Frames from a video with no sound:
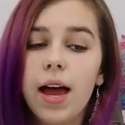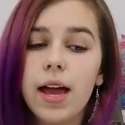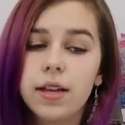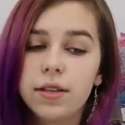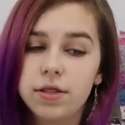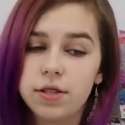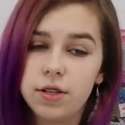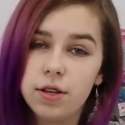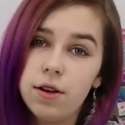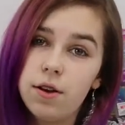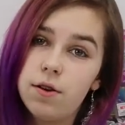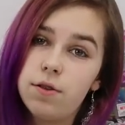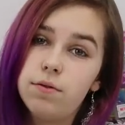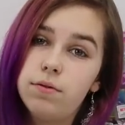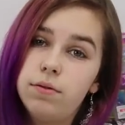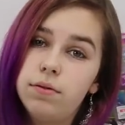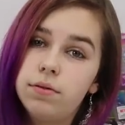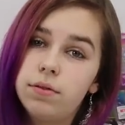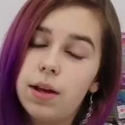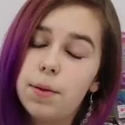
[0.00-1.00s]
And
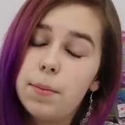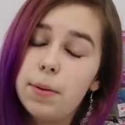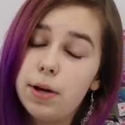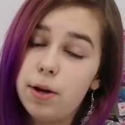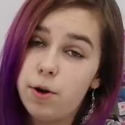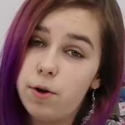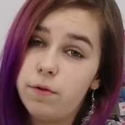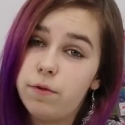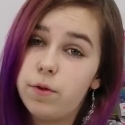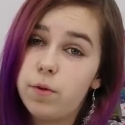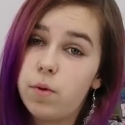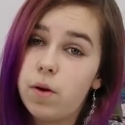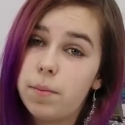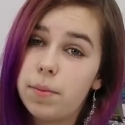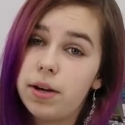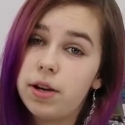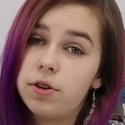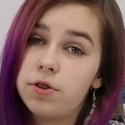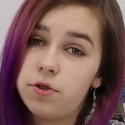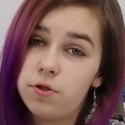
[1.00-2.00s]
two, let me know if you want
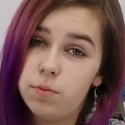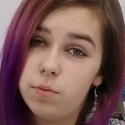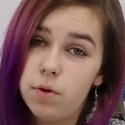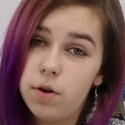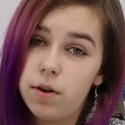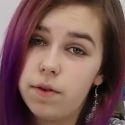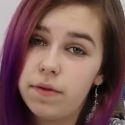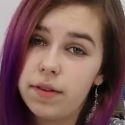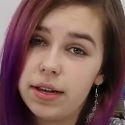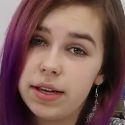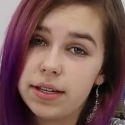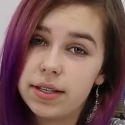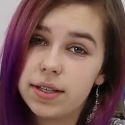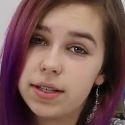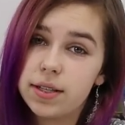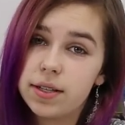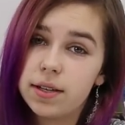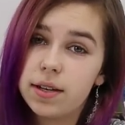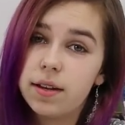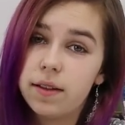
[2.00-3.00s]
me to do more of
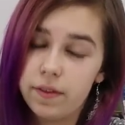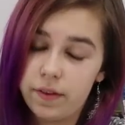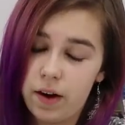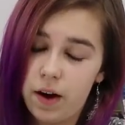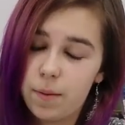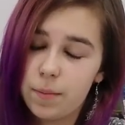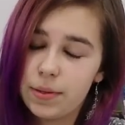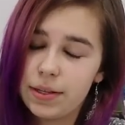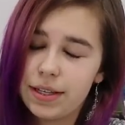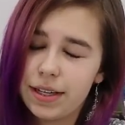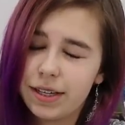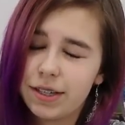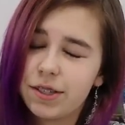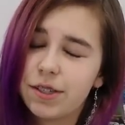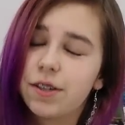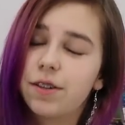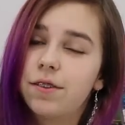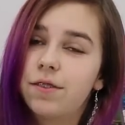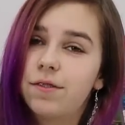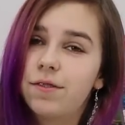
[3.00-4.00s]
these in the comment
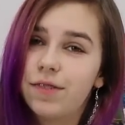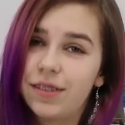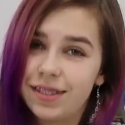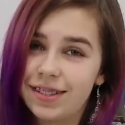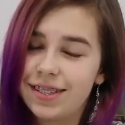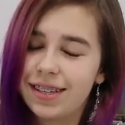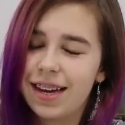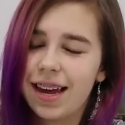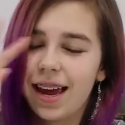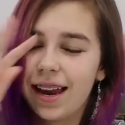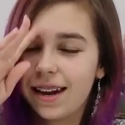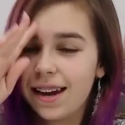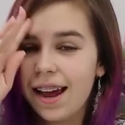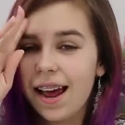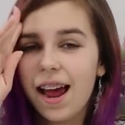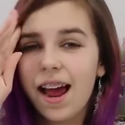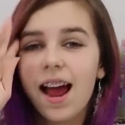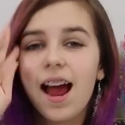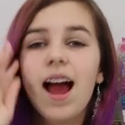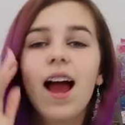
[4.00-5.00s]
section once again.
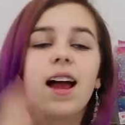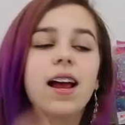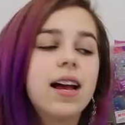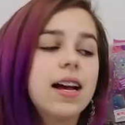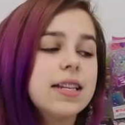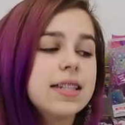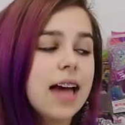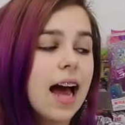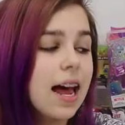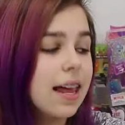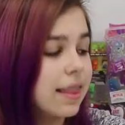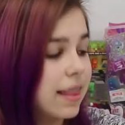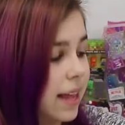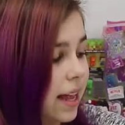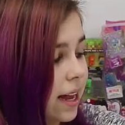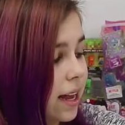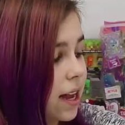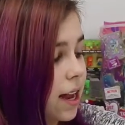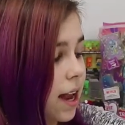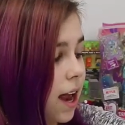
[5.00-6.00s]
Cause I
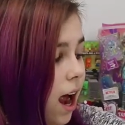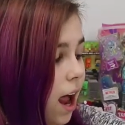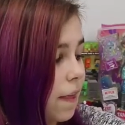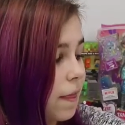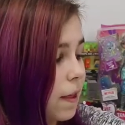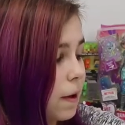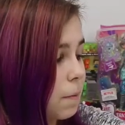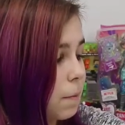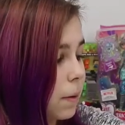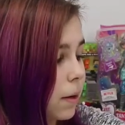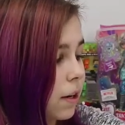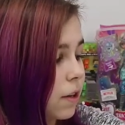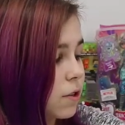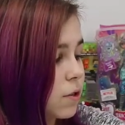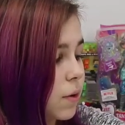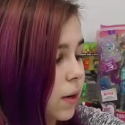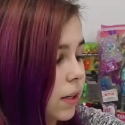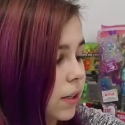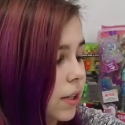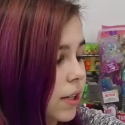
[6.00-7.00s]
think, I think we're gonna
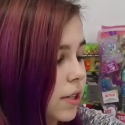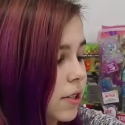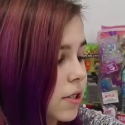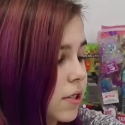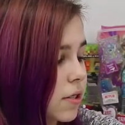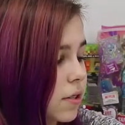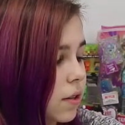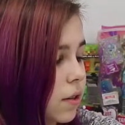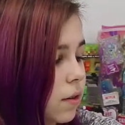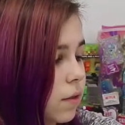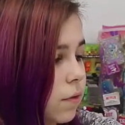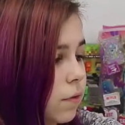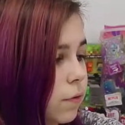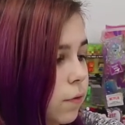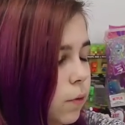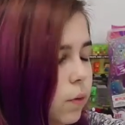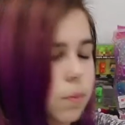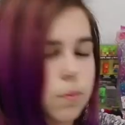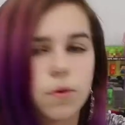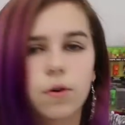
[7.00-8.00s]
do at least
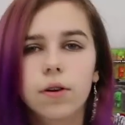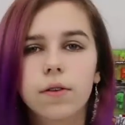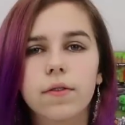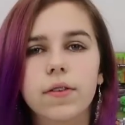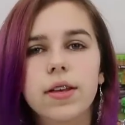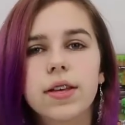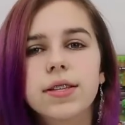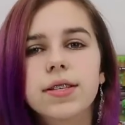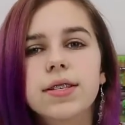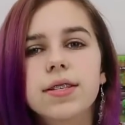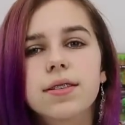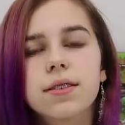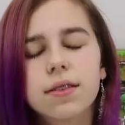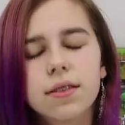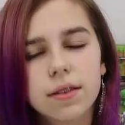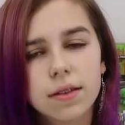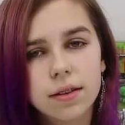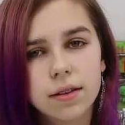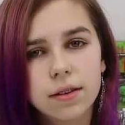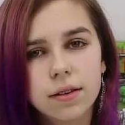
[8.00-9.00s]
four more of these.
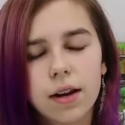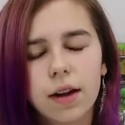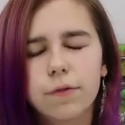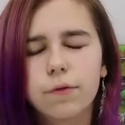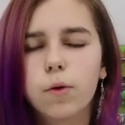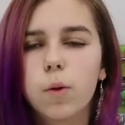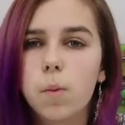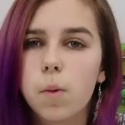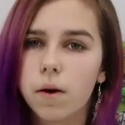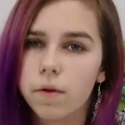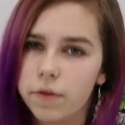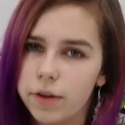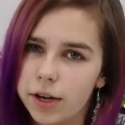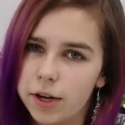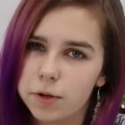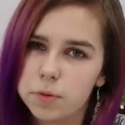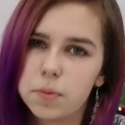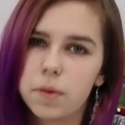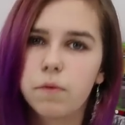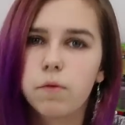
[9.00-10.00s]
Not four more
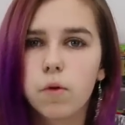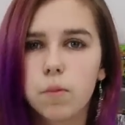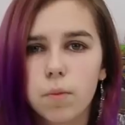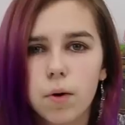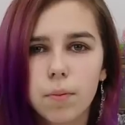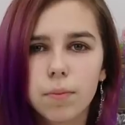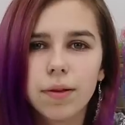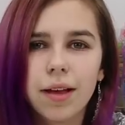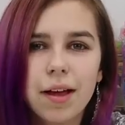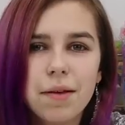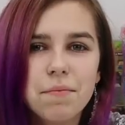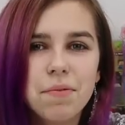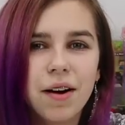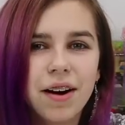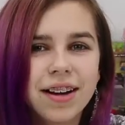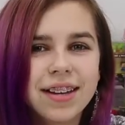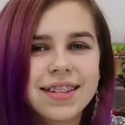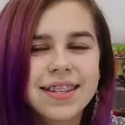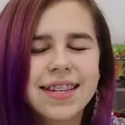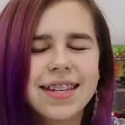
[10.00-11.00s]
videos, but four more blind
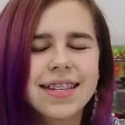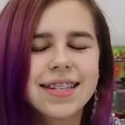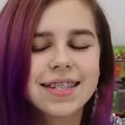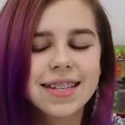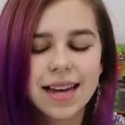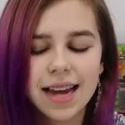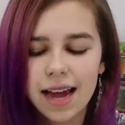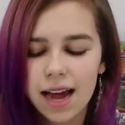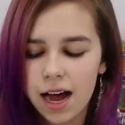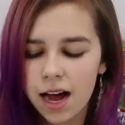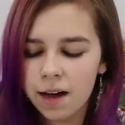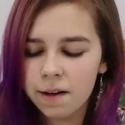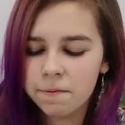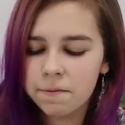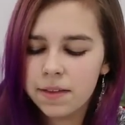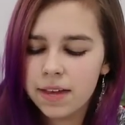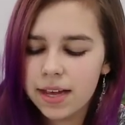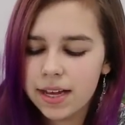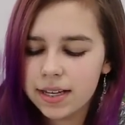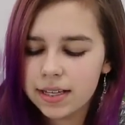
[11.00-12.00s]
boxes of
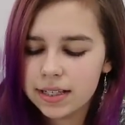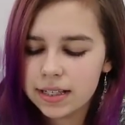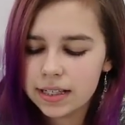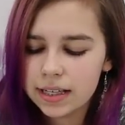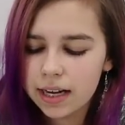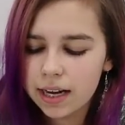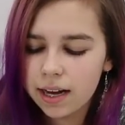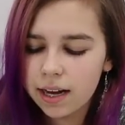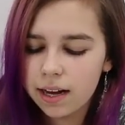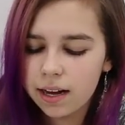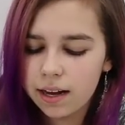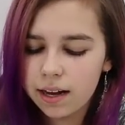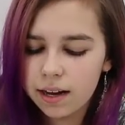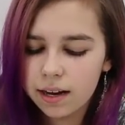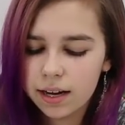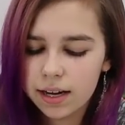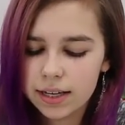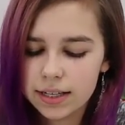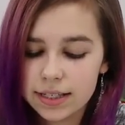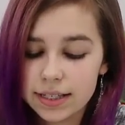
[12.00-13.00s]
these.
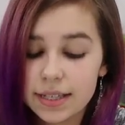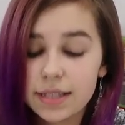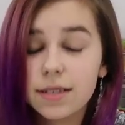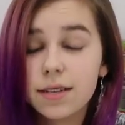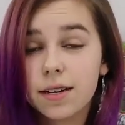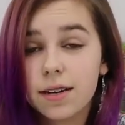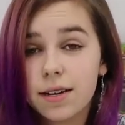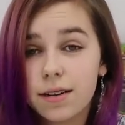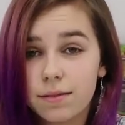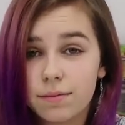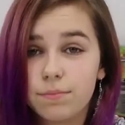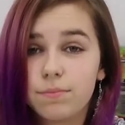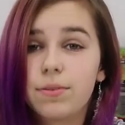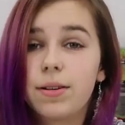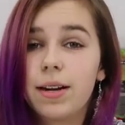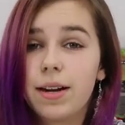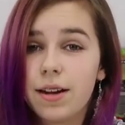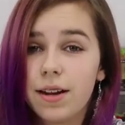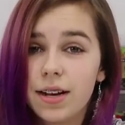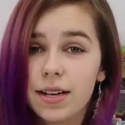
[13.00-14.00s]
Cause these are
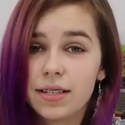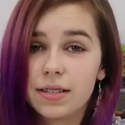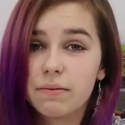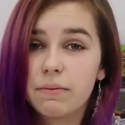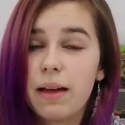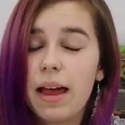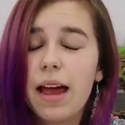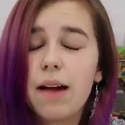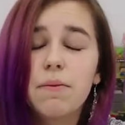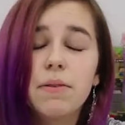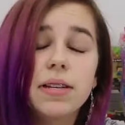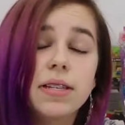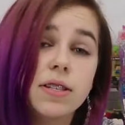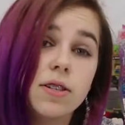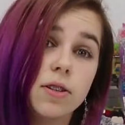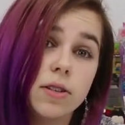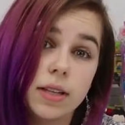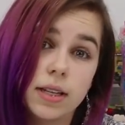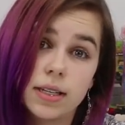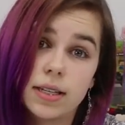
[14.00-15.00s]
pretty awesome. And we
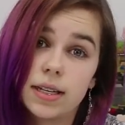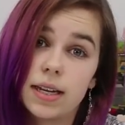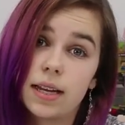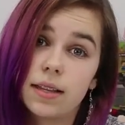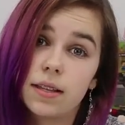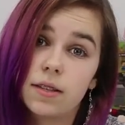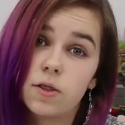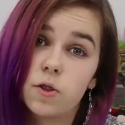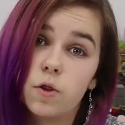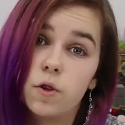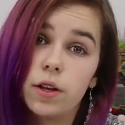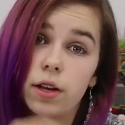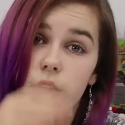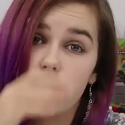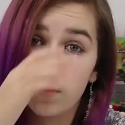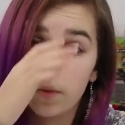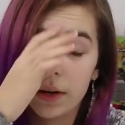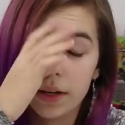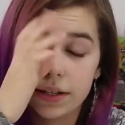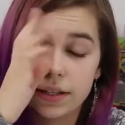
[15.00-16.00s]
still need to get the Soul
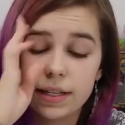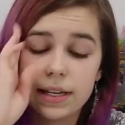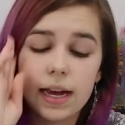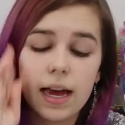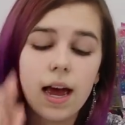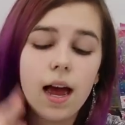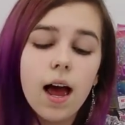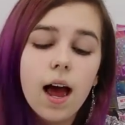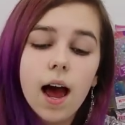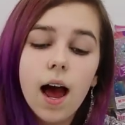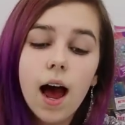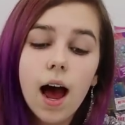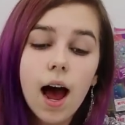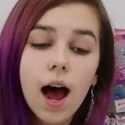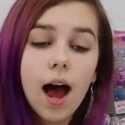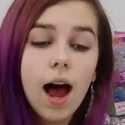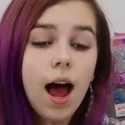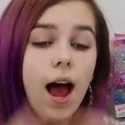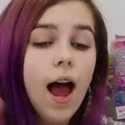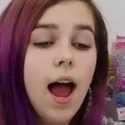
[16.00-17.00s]
Eater ones.
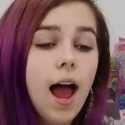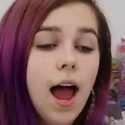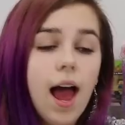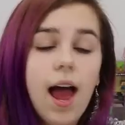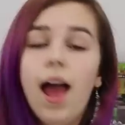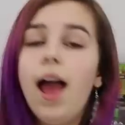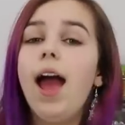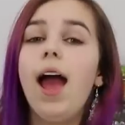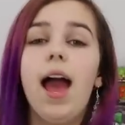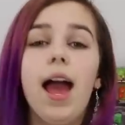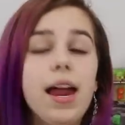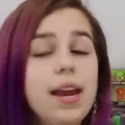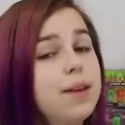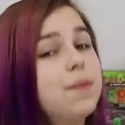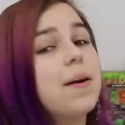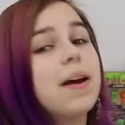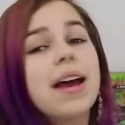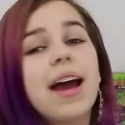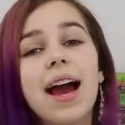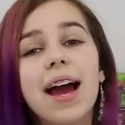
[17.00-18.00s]

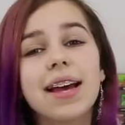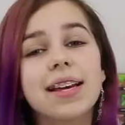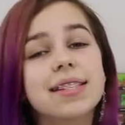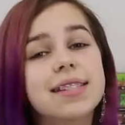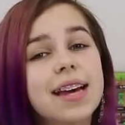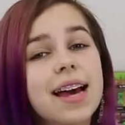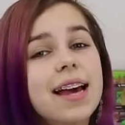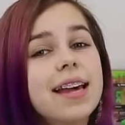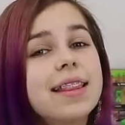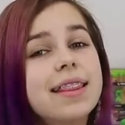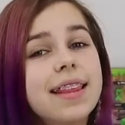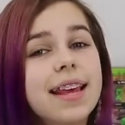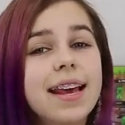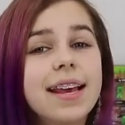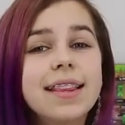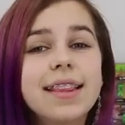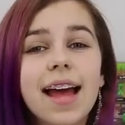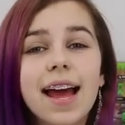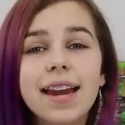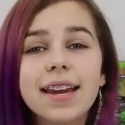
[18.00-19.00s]
Anyway guys, I
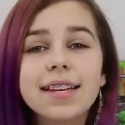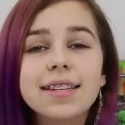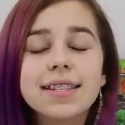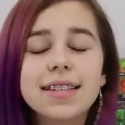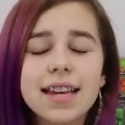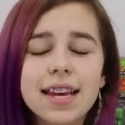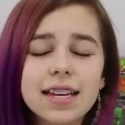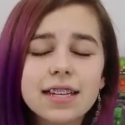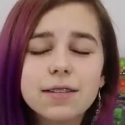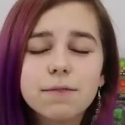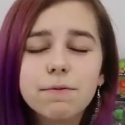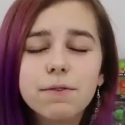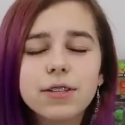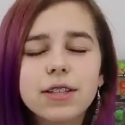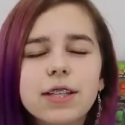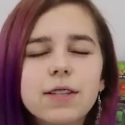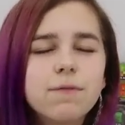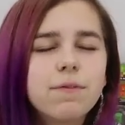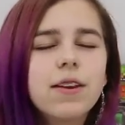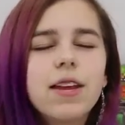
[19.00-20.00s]
think that is it for
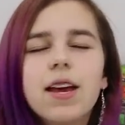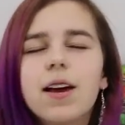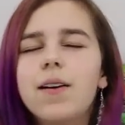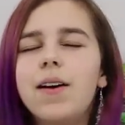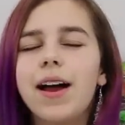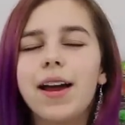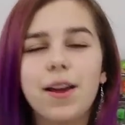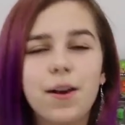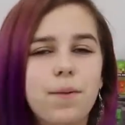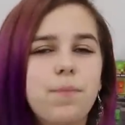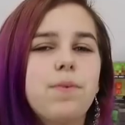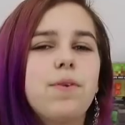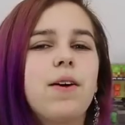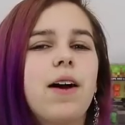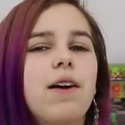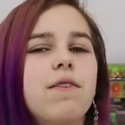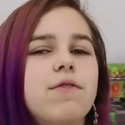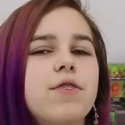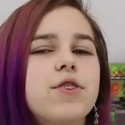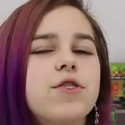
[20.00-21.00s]
this video. I hope you
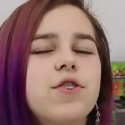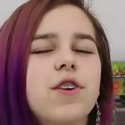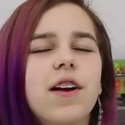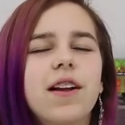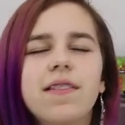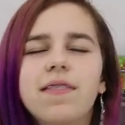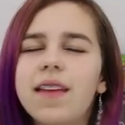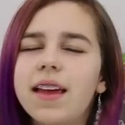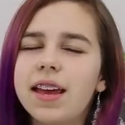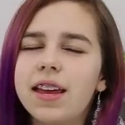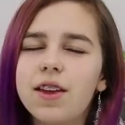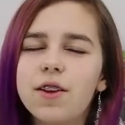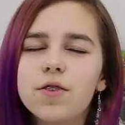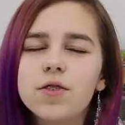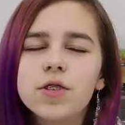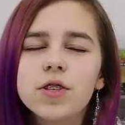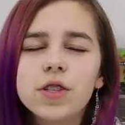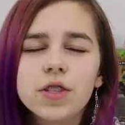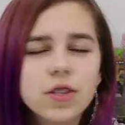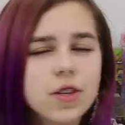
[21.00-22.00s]
have enjoyed. Thank
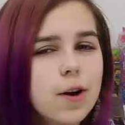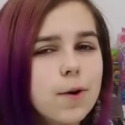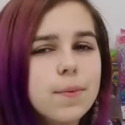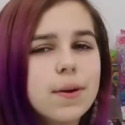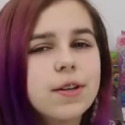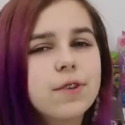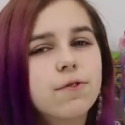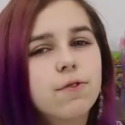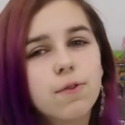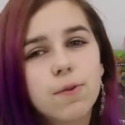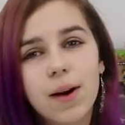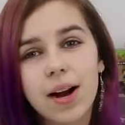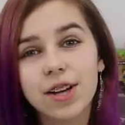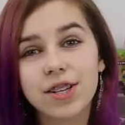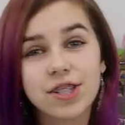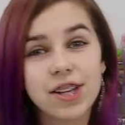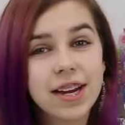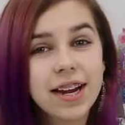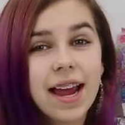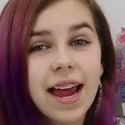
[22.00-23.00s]
you so much for
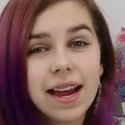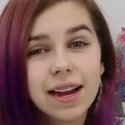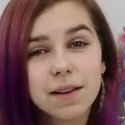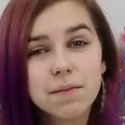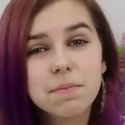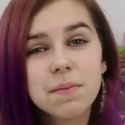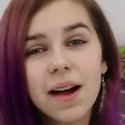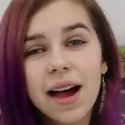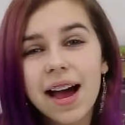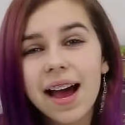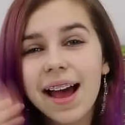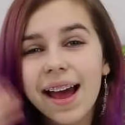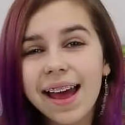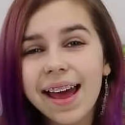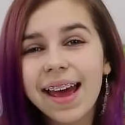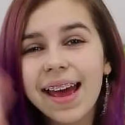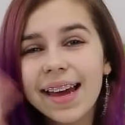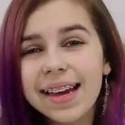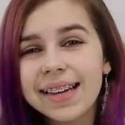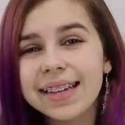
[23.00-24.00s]
watching and
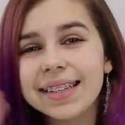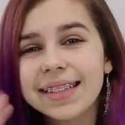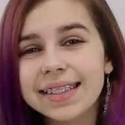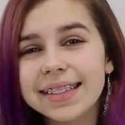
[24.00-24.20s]
goodbye!